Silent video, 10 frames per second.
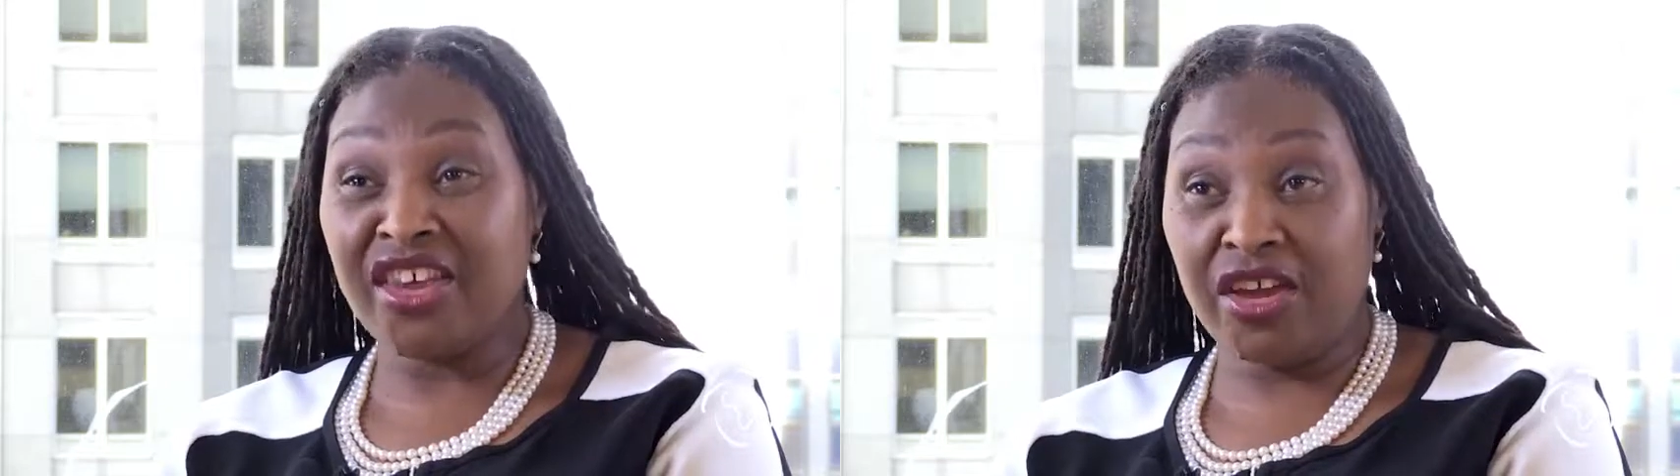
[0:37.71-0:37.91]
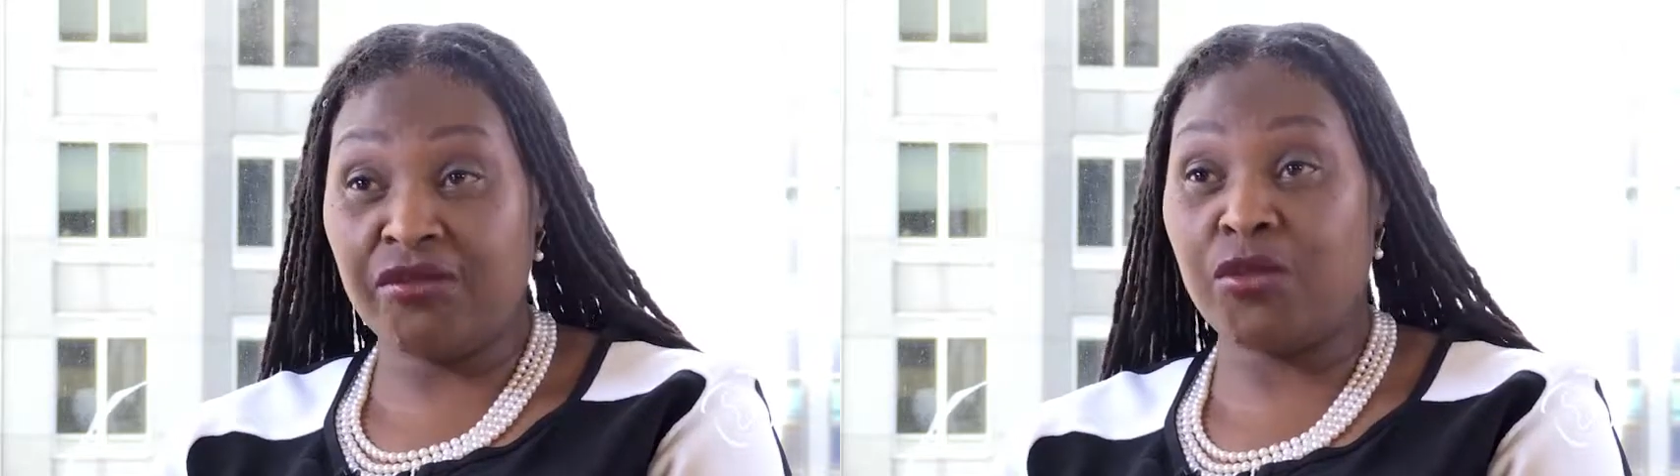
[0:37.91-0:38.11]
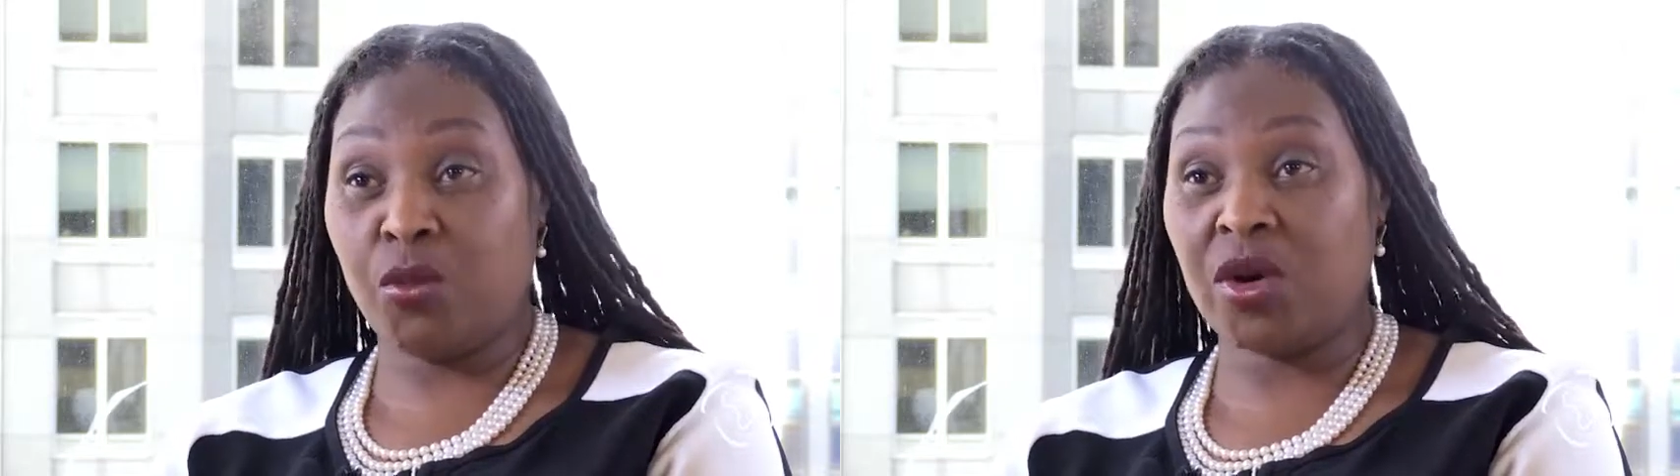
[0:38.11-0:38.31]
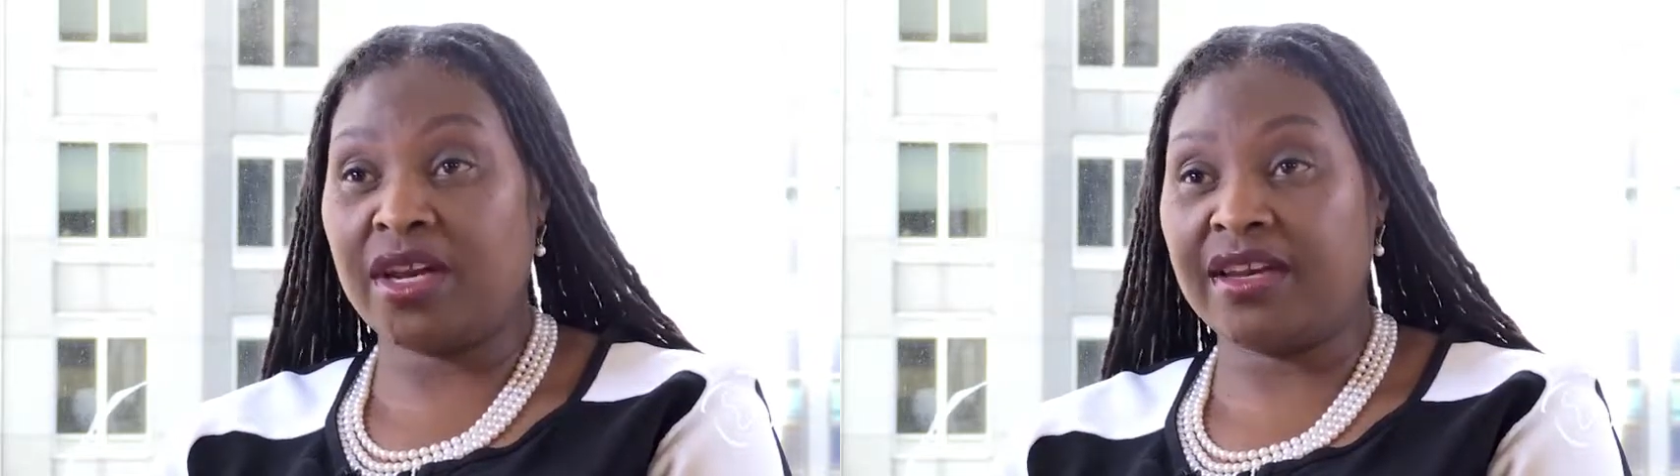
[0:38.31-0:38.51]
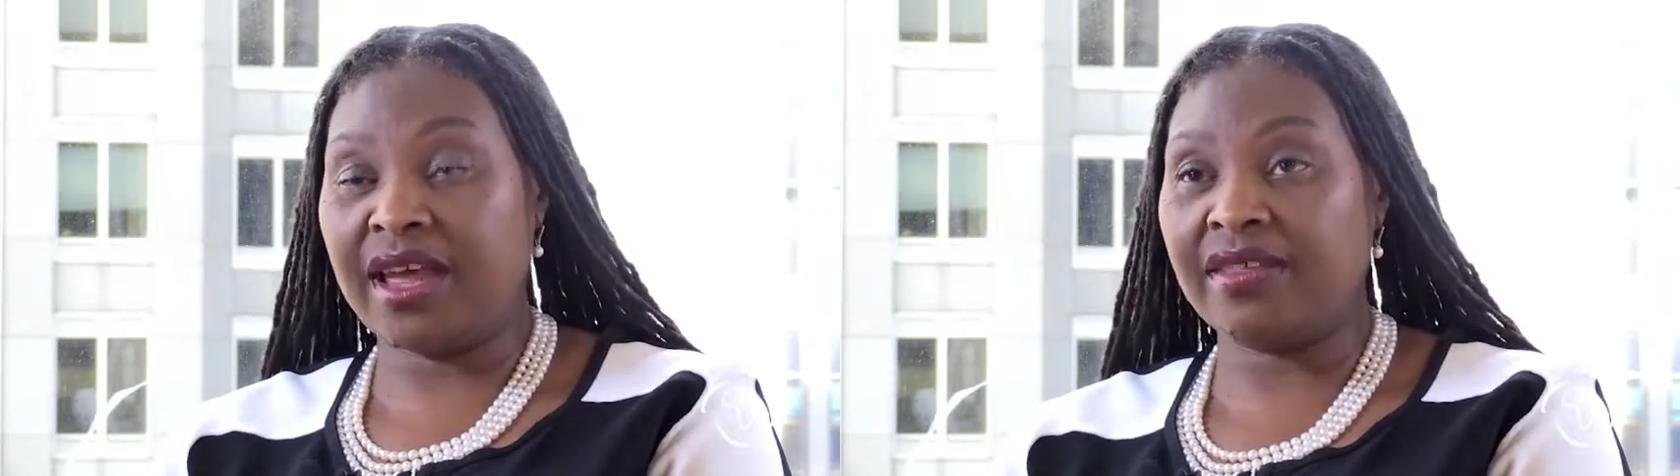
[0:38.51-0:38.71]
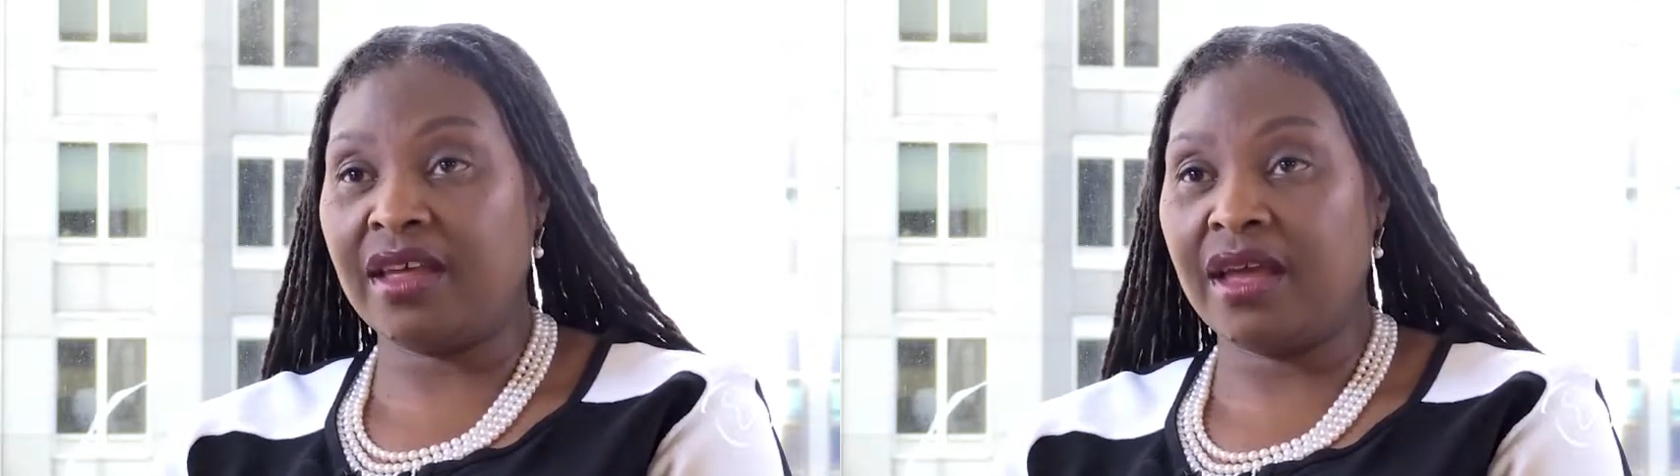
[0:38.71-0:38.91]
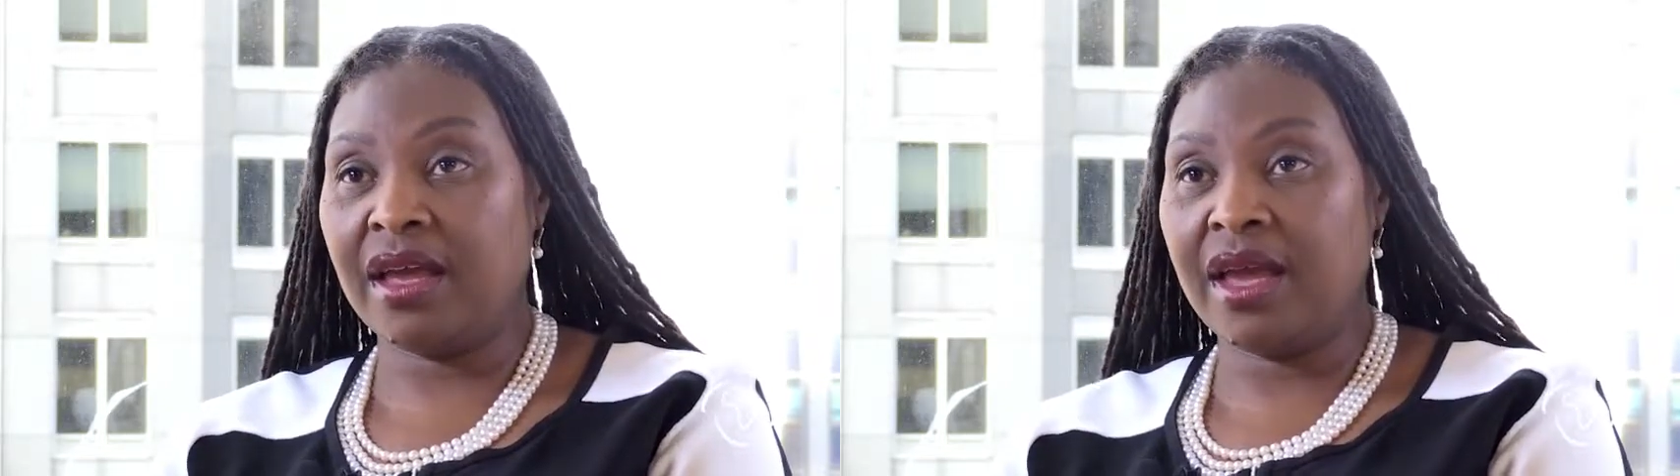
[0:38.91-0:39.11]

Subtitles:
there for one another.